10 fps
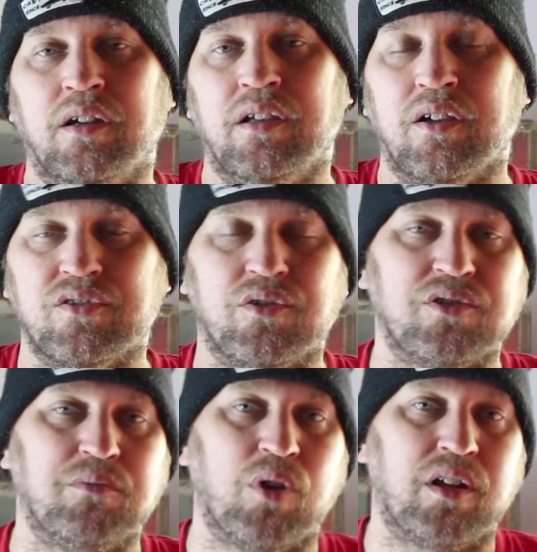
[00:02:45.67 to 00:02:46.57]
he has
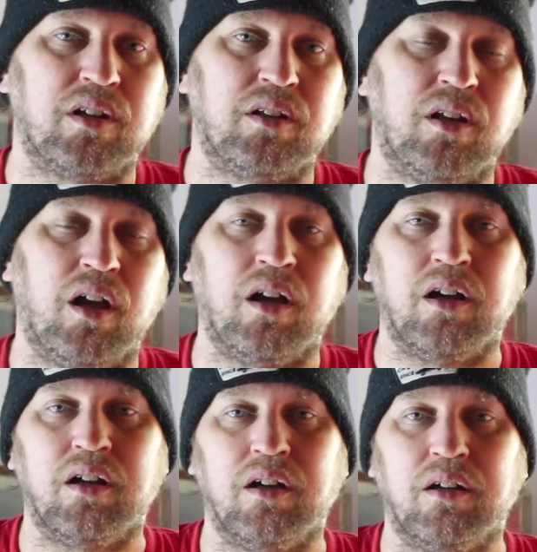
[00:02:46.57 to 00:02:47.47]
also brought in
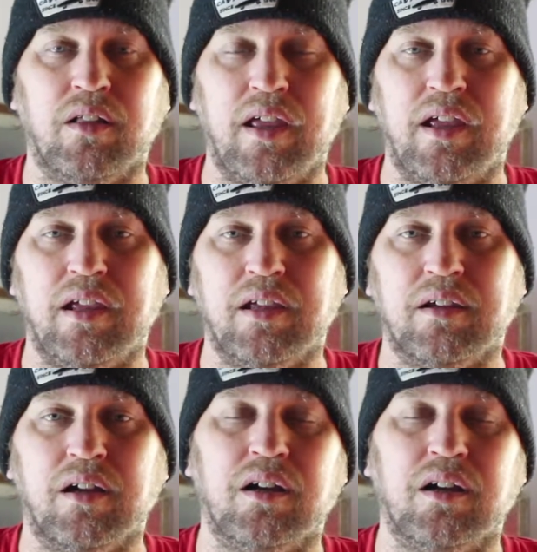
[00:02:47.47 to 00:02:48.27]
a